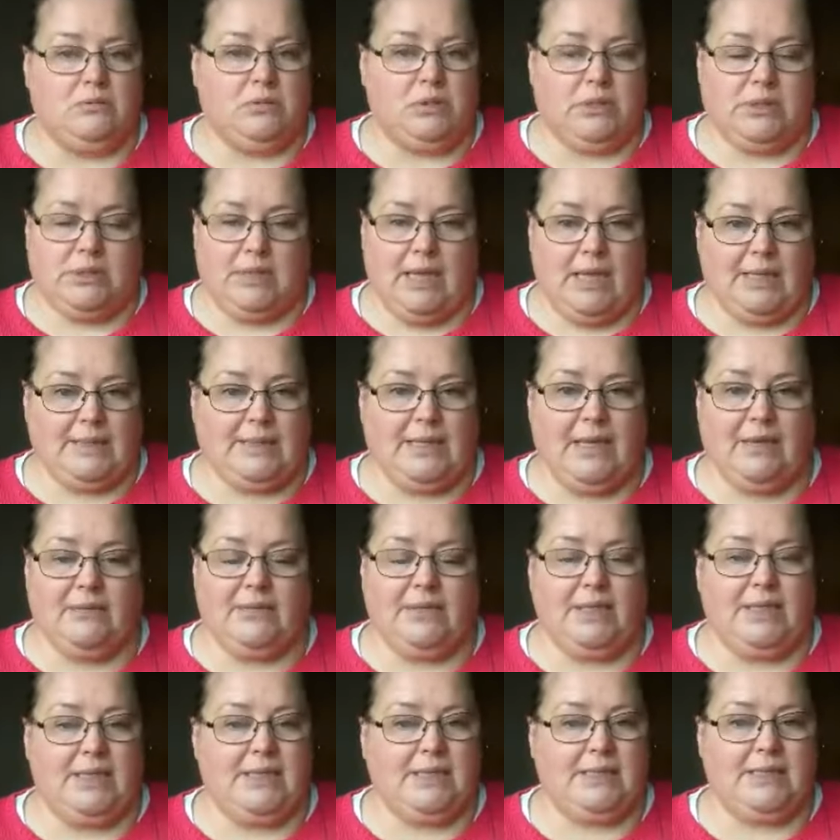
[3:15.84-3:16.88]
scan down
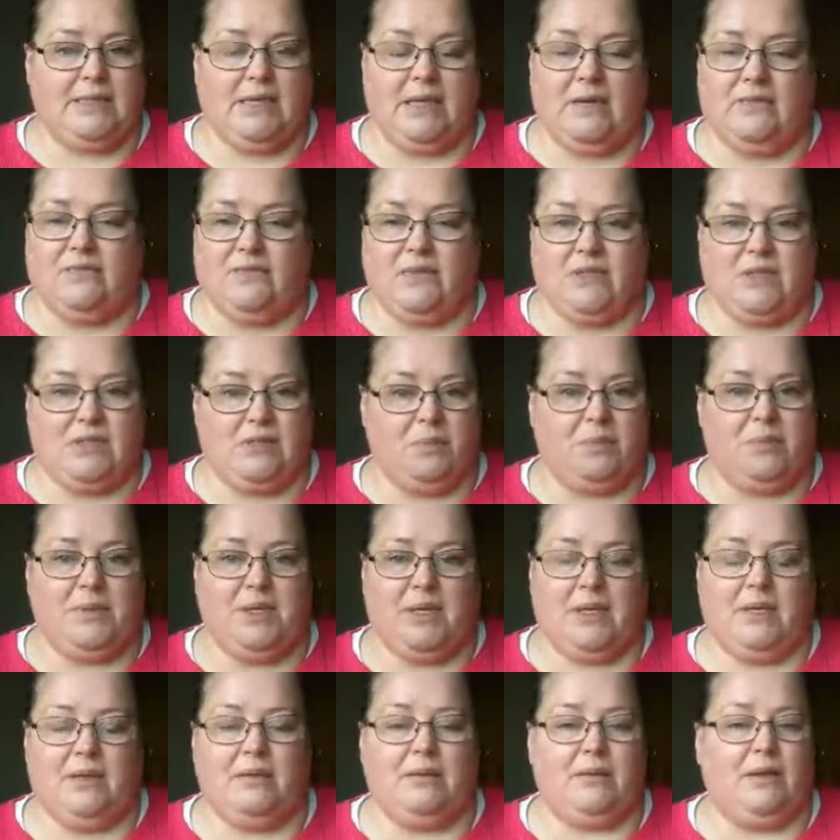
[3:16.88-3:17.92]
the list, and if there's
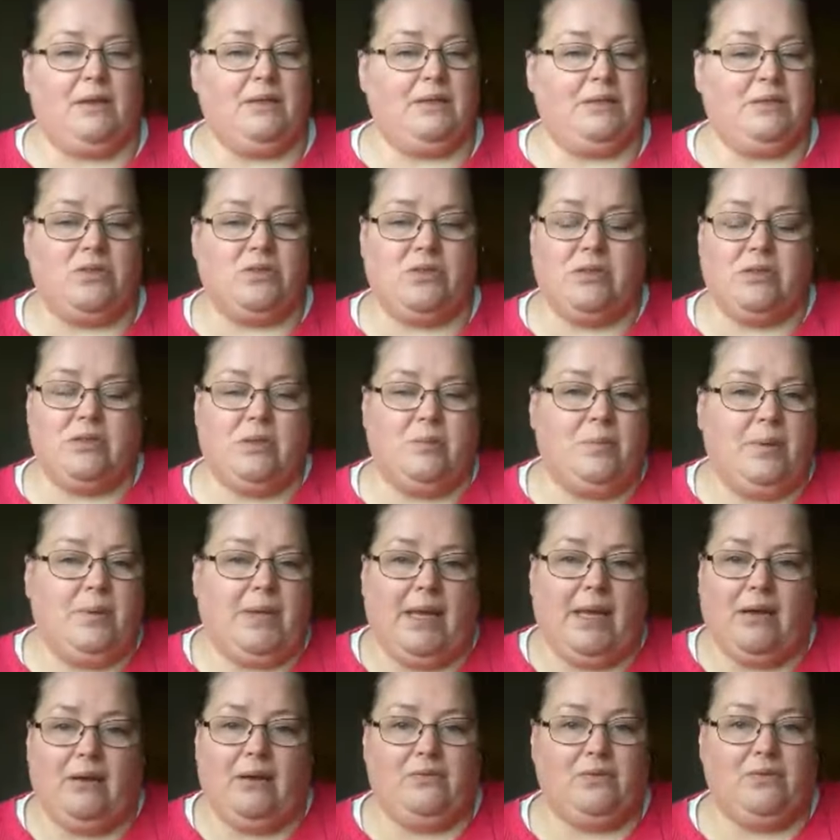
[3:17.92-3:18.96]
something that is just
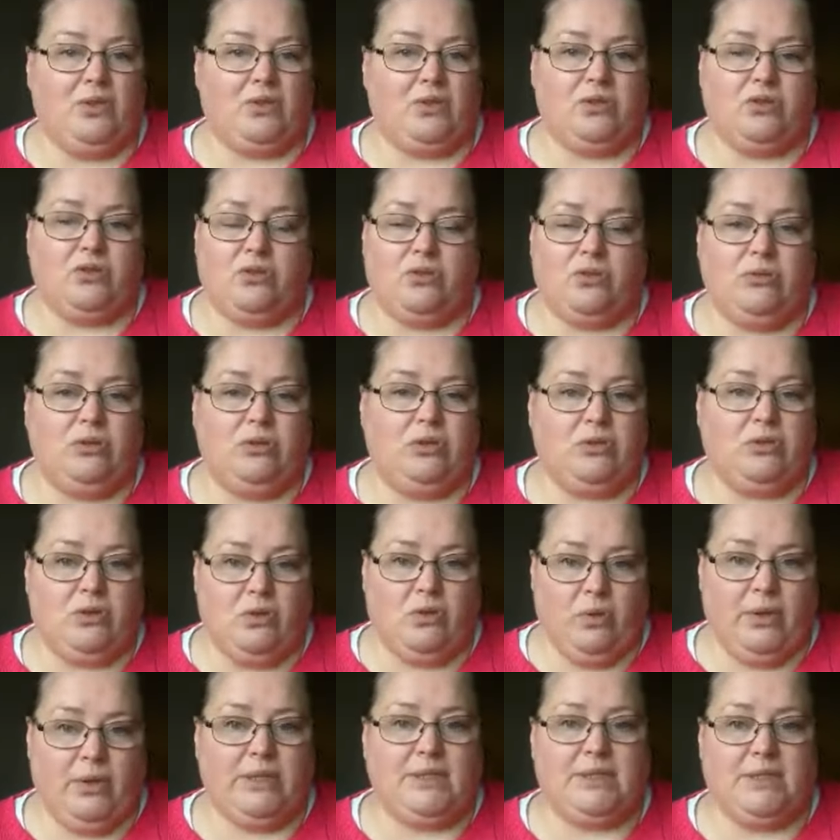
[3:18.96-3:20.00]
simply out of your control, you're
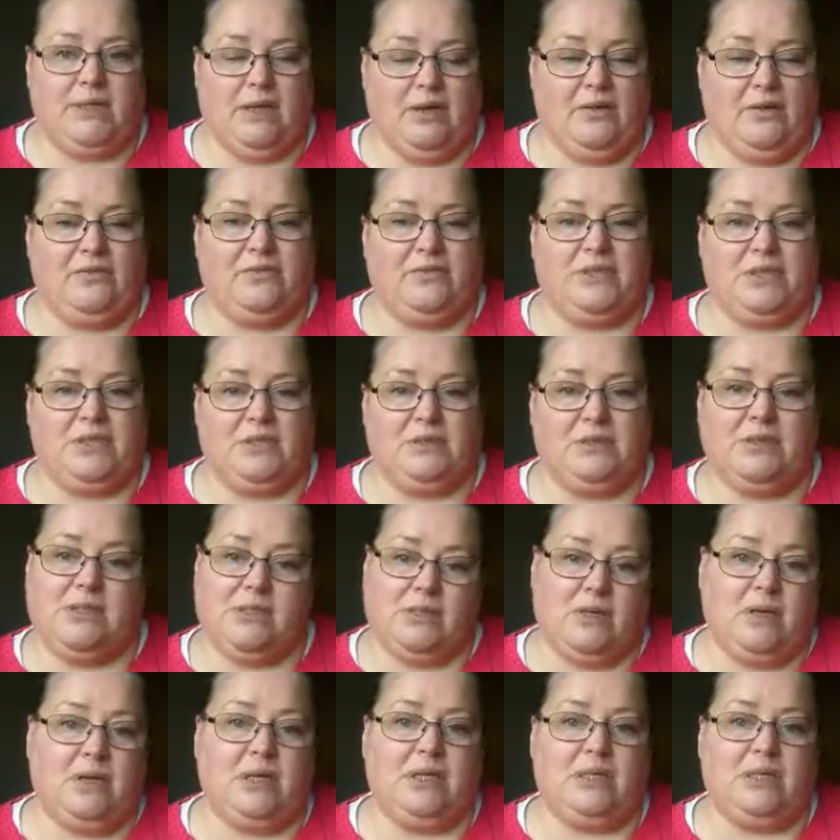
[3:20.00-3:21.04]
going to have to
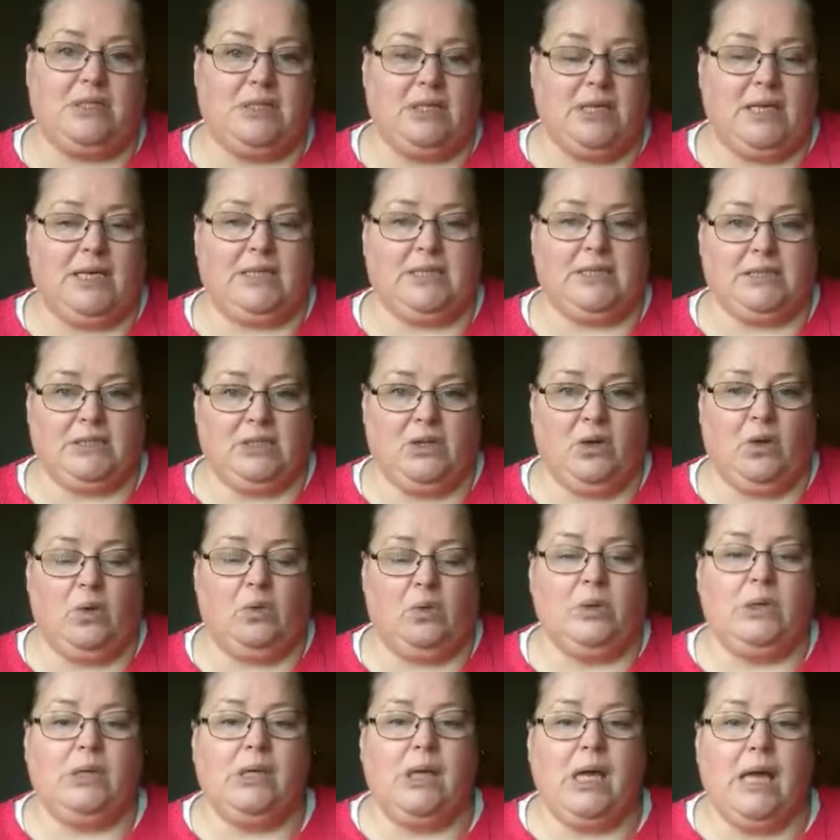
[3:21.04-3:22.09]
decide to let it
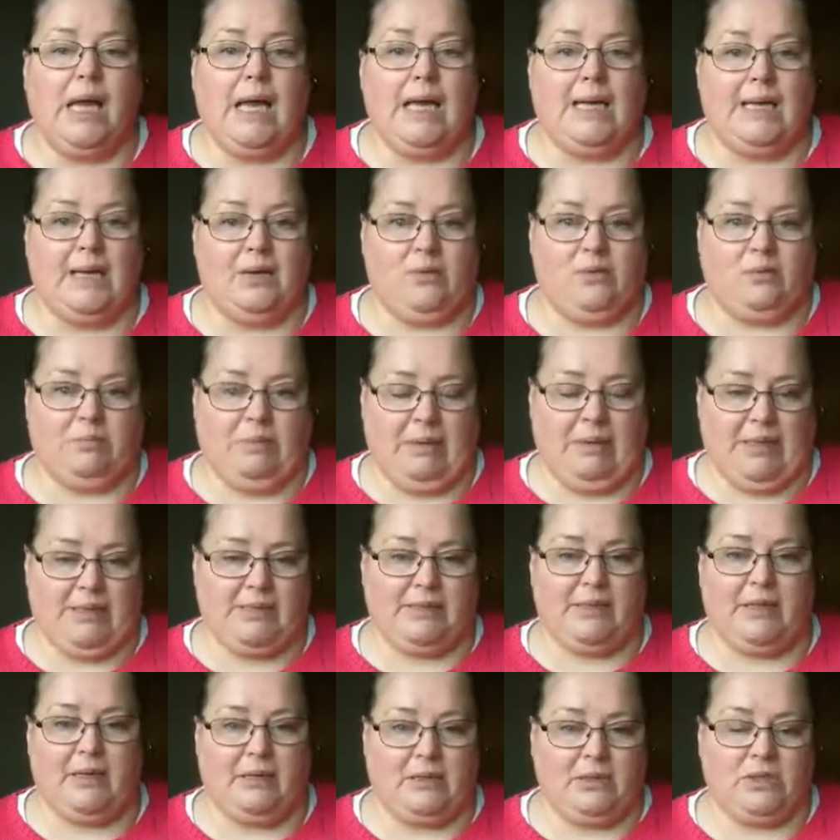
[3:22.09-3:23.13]
go. And I would
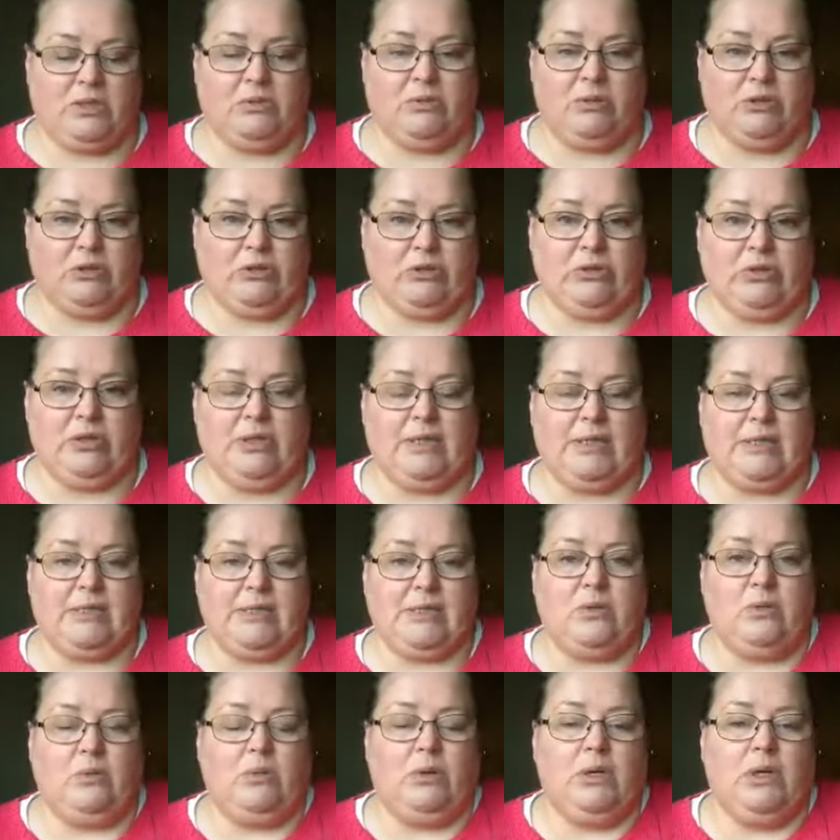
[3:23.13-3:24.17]
place that onto another list.
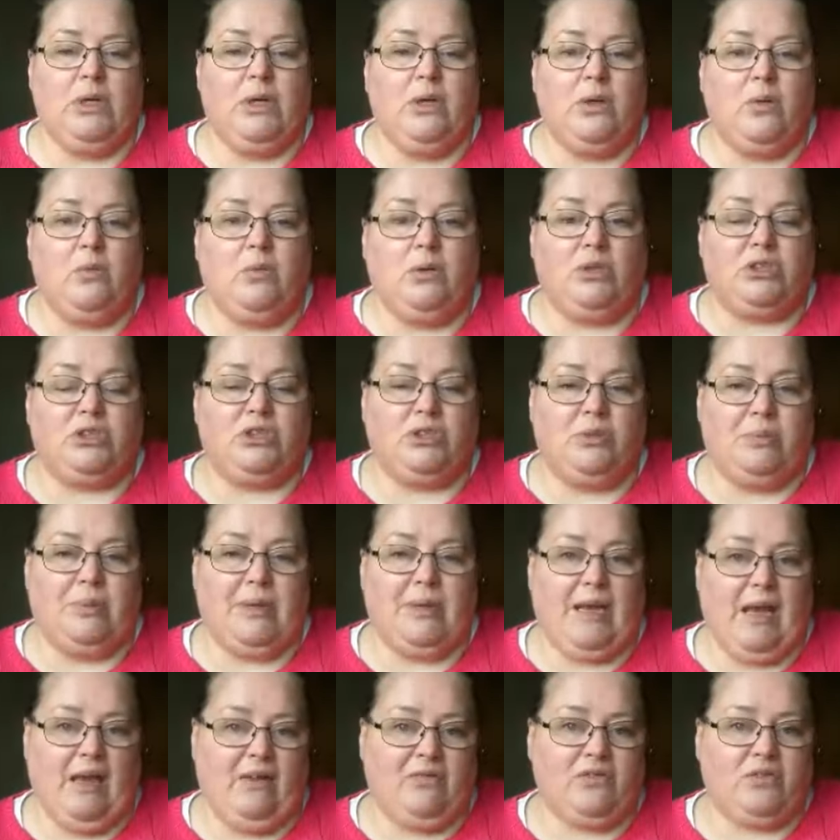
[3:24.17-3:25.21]
So what you'll be
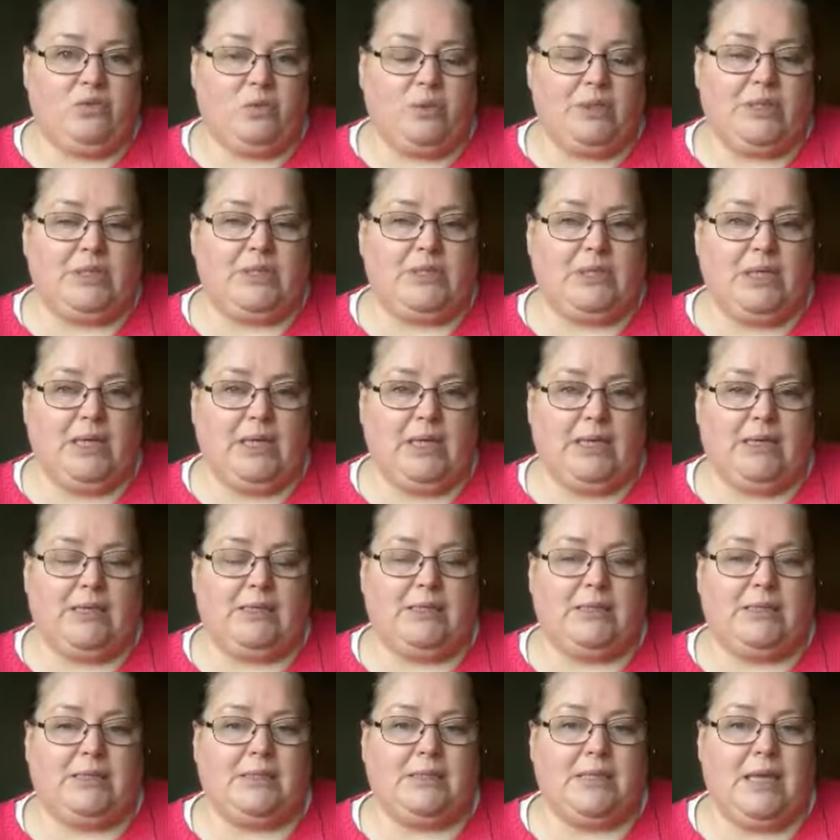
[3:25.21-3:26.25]
left with
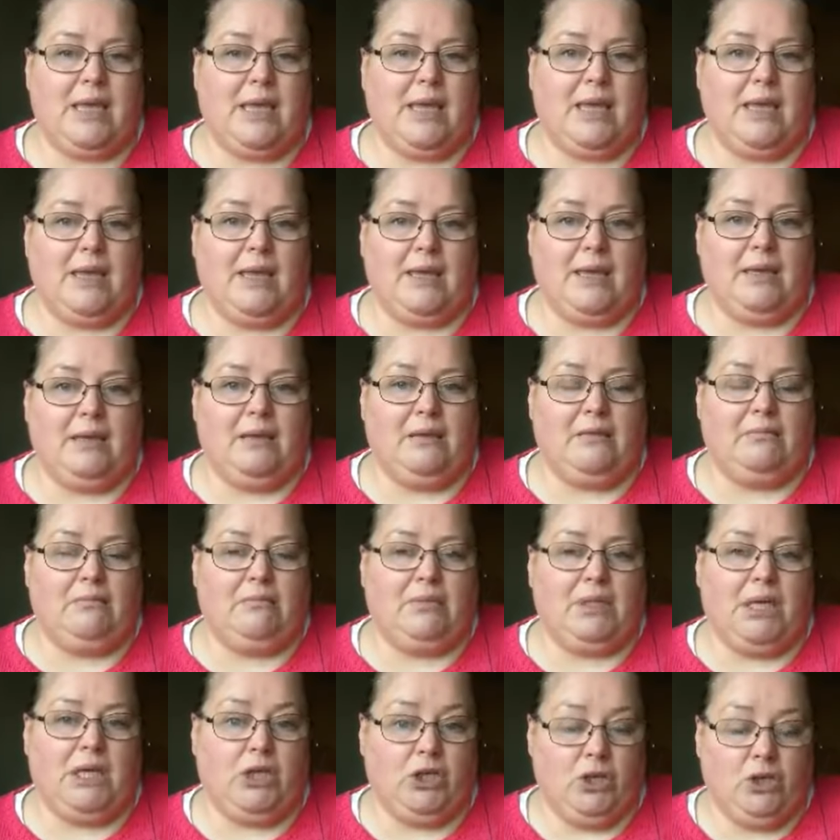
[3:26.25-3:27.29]
is a
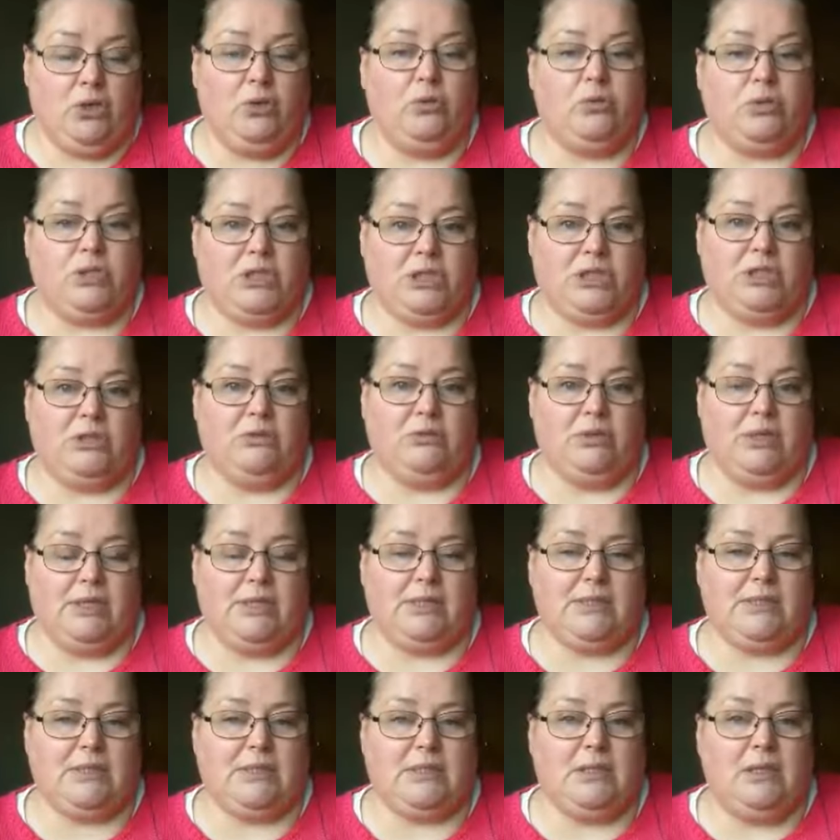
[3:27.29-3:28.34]
new to-do
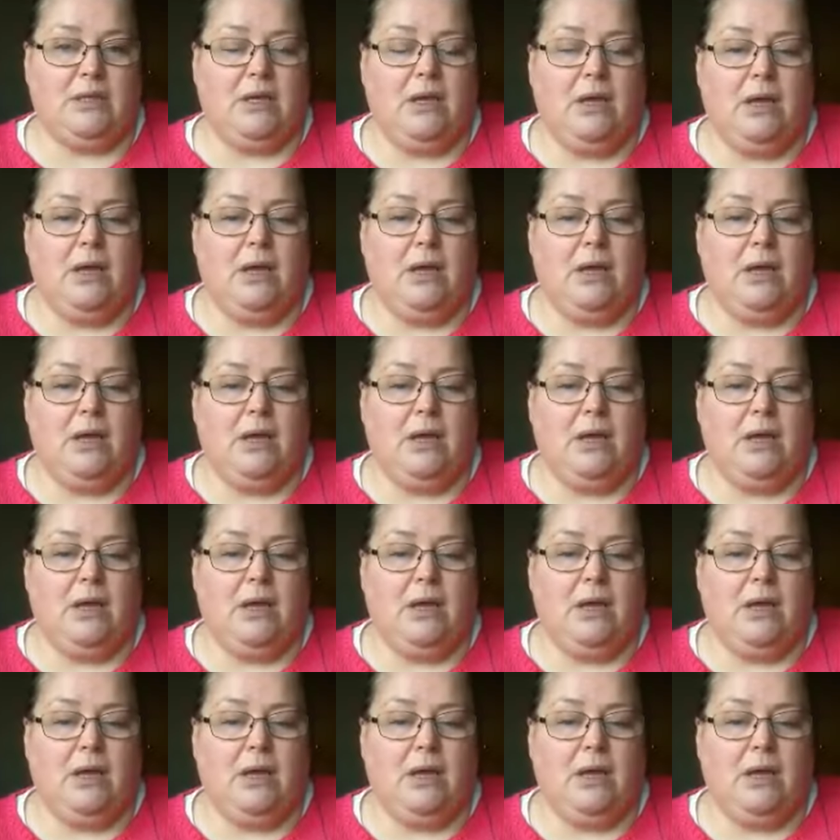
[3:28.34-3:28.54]
list.